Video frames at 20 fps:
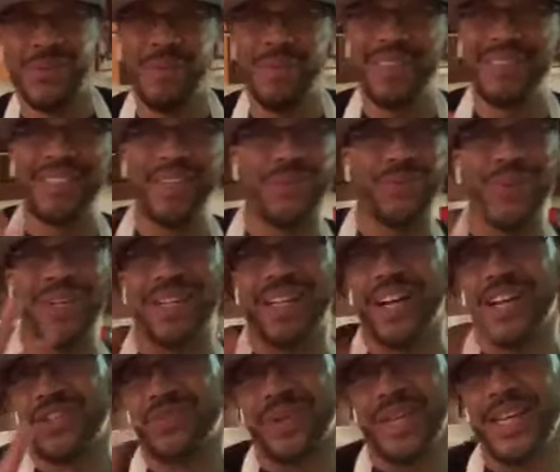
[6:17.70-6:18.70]
from a different
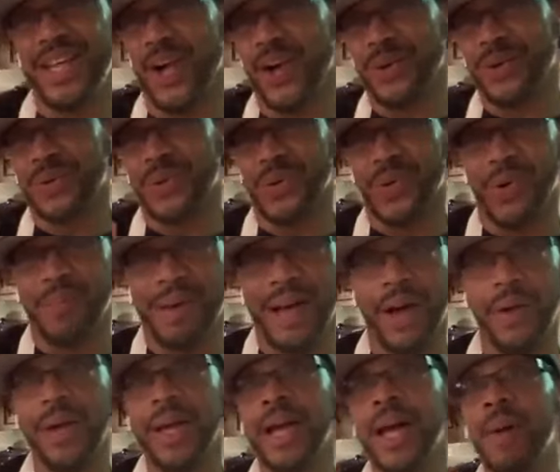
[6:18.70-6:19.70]
country y'all don't know
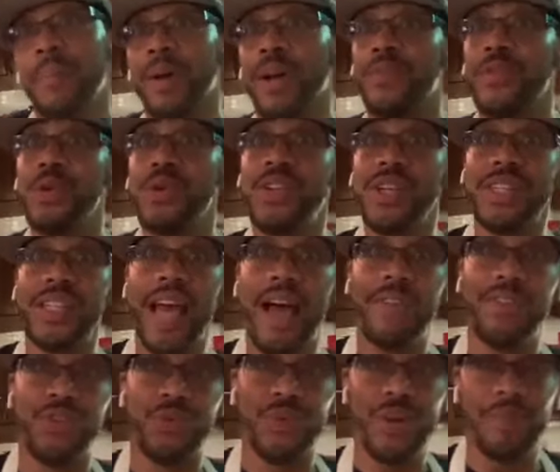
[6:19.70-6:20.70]
about. But if you just
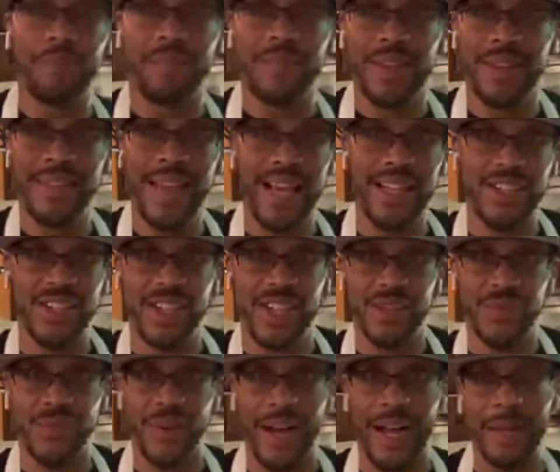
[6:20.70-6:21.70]
have shrimp, that's
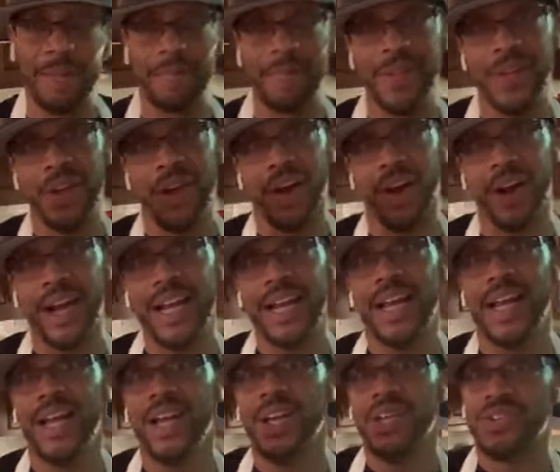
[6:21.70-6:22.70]
just fine. All
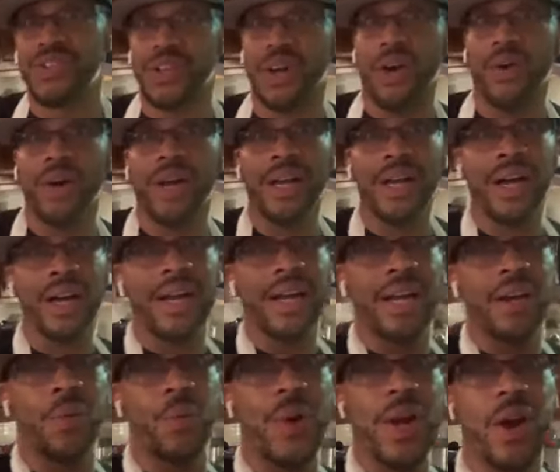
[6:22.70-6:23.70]
right. So
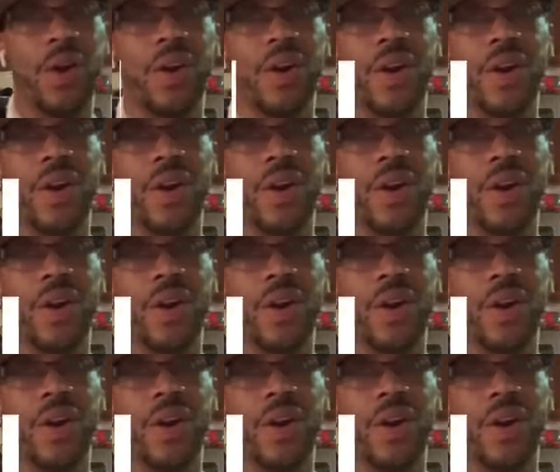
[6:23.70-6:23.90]
we